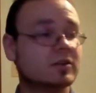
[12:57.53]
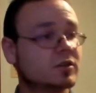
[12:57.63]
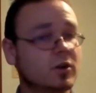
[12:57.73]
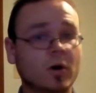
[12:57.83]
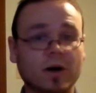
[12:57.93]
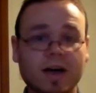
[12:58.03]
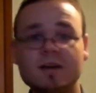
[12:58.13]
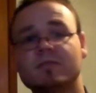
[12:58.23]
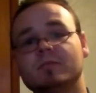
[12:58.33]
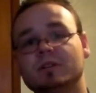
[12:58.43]
So don't
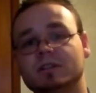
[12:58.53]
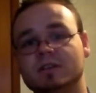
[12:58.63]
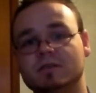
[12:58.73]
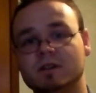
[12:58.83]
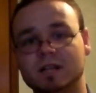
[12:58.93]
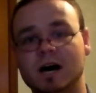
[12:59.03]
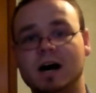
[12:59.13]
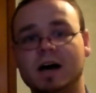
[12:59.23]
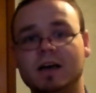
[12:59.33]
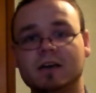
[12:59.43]
ever believe the
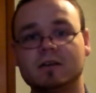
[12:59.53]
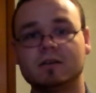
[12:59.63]
lie,